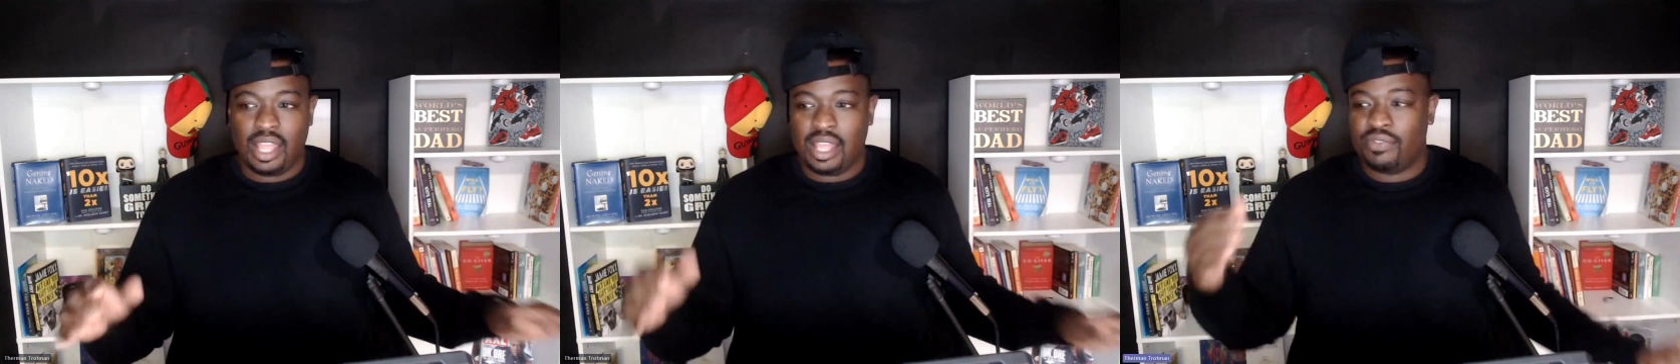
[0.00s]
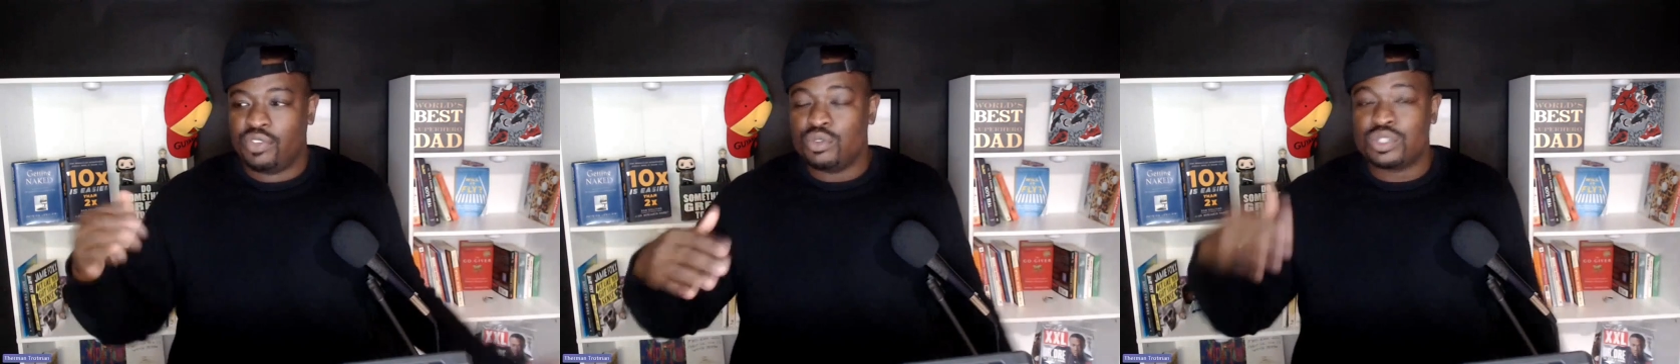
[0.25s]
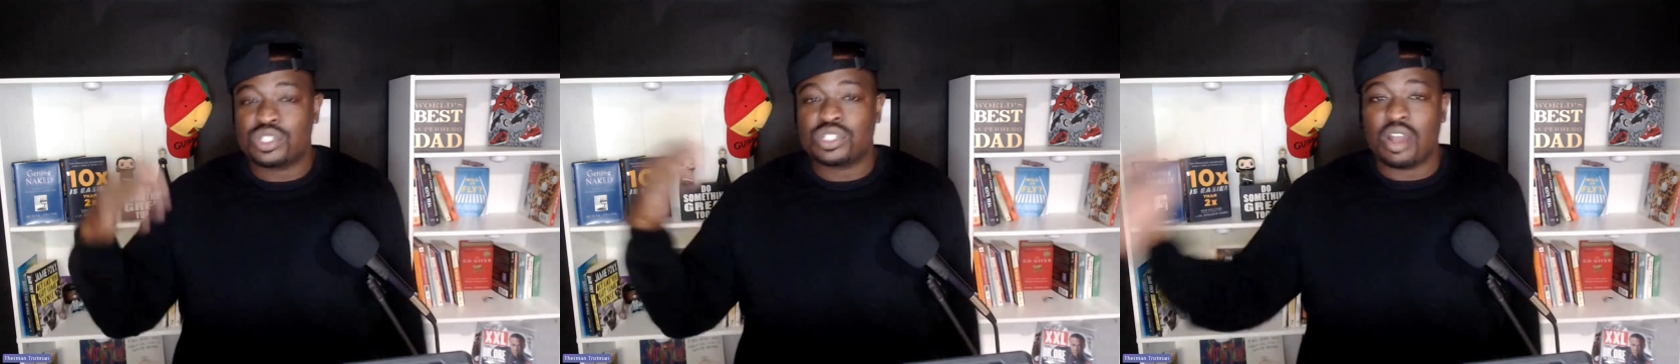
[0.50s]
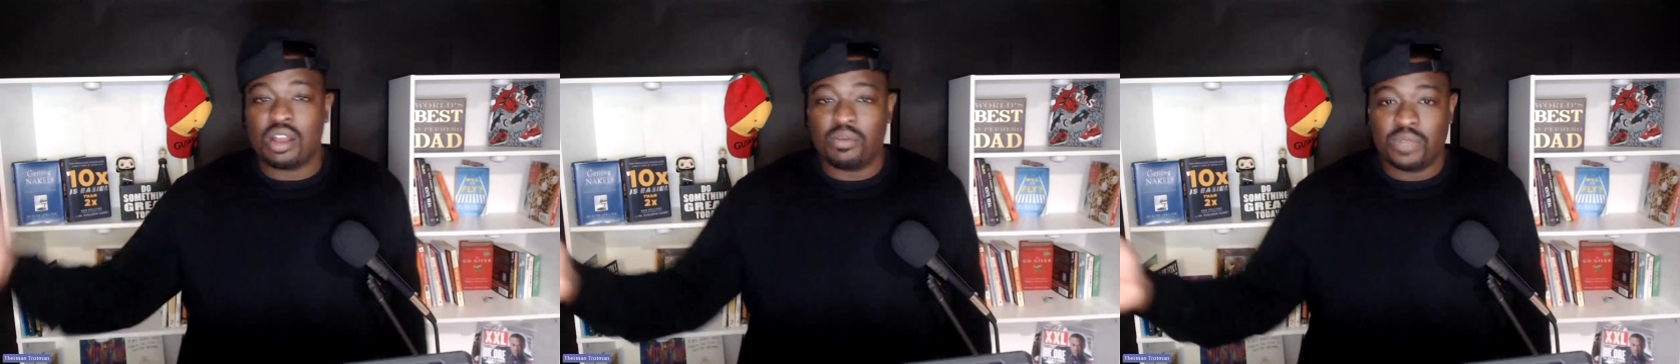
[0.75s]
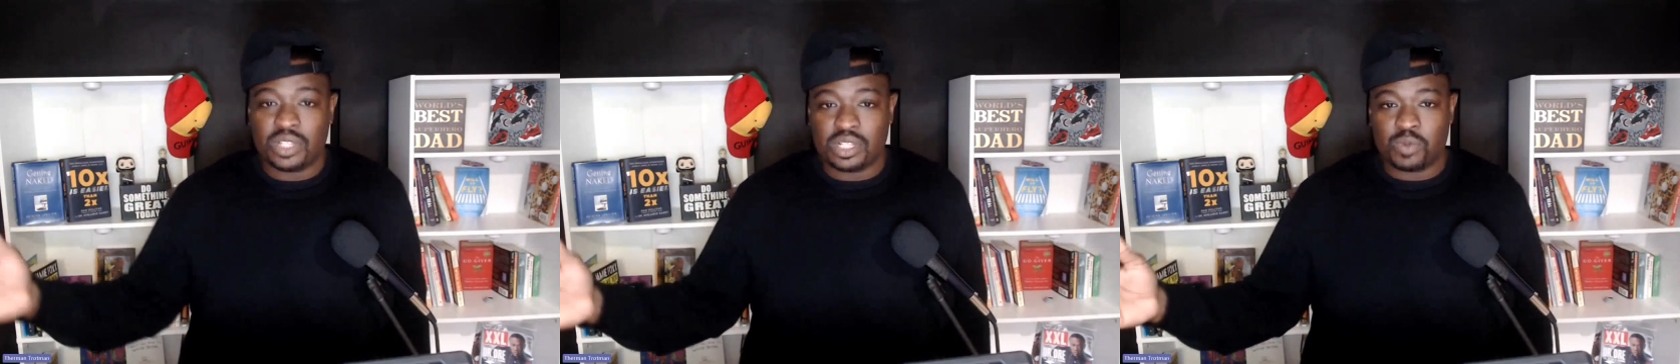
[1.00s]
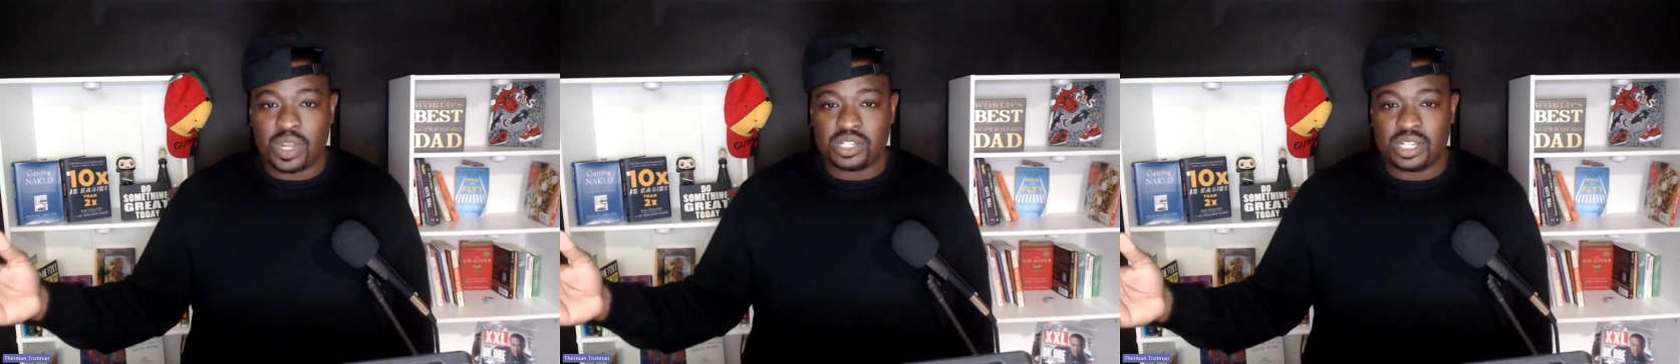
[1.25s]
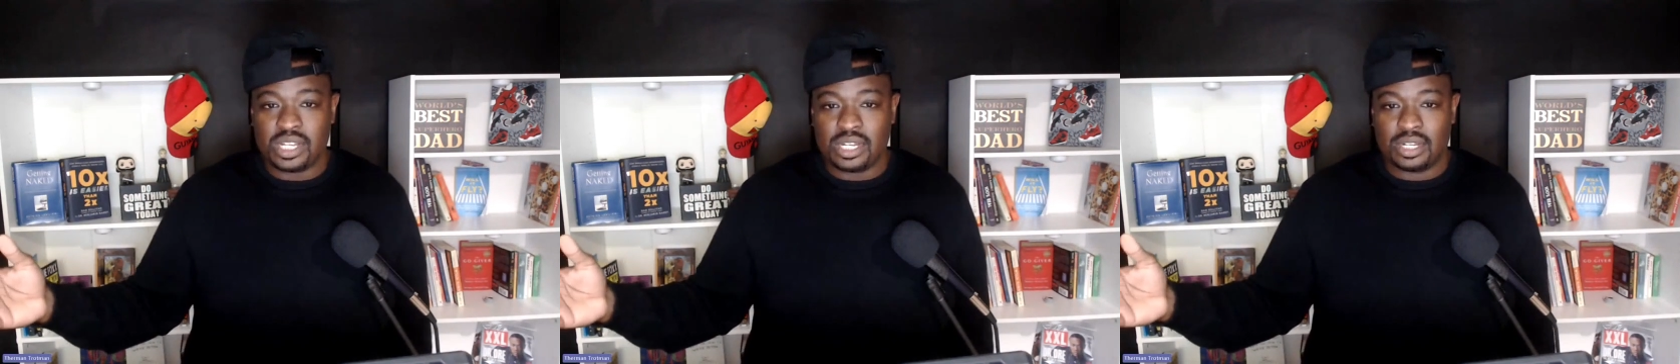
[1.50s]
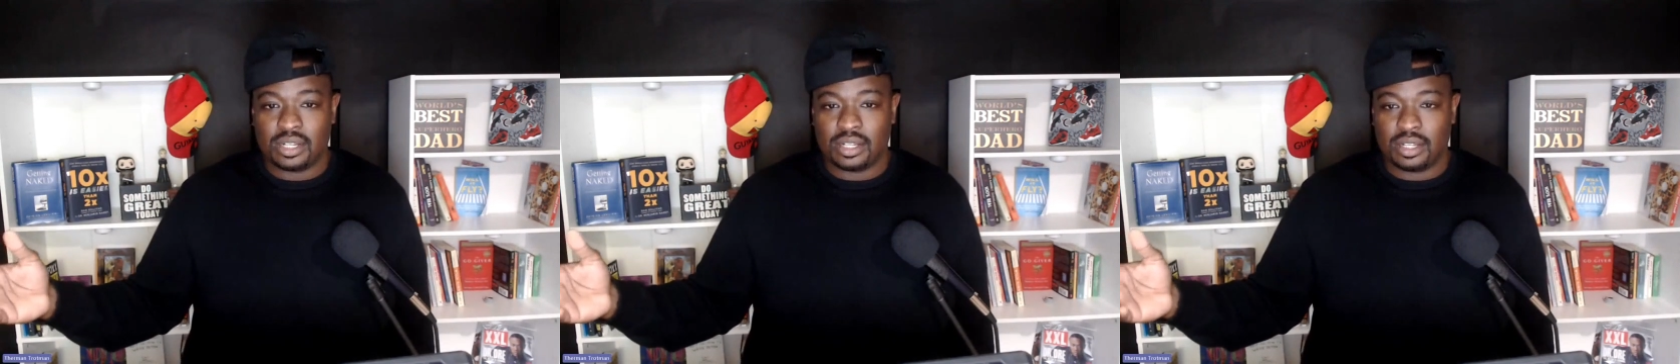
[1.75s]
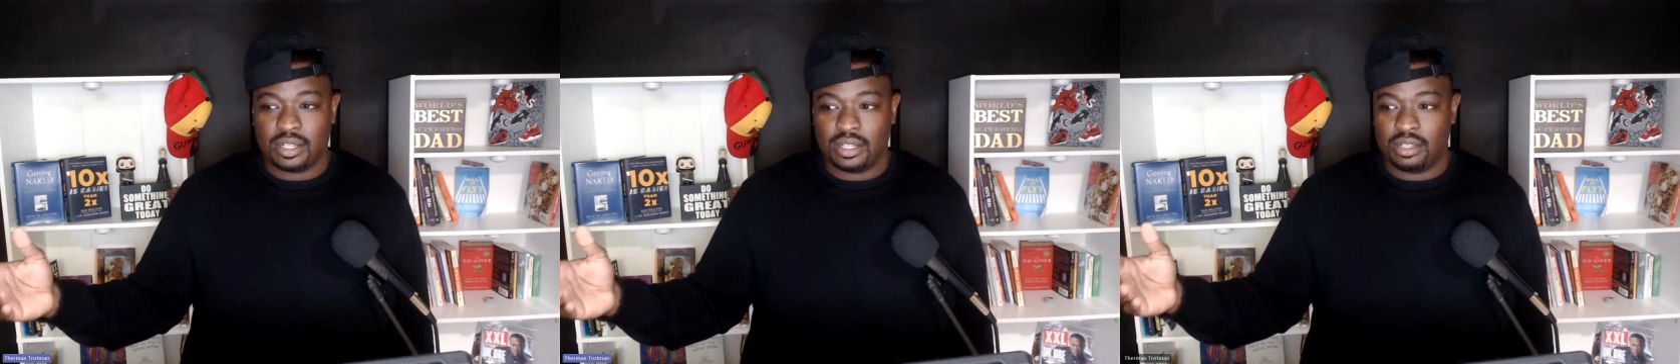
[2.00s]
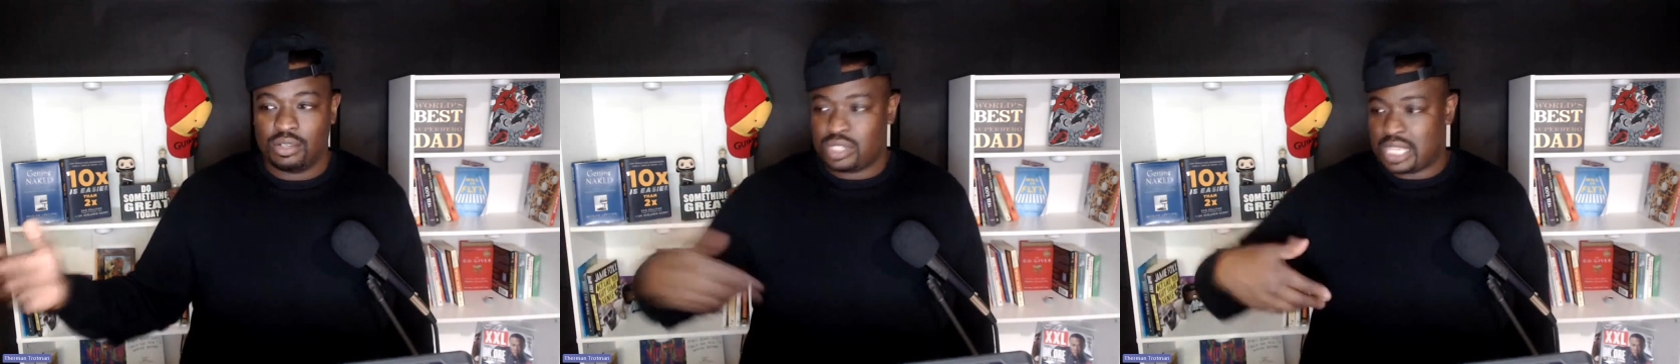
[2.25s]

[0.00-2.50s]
If you start with the spreadsheet, you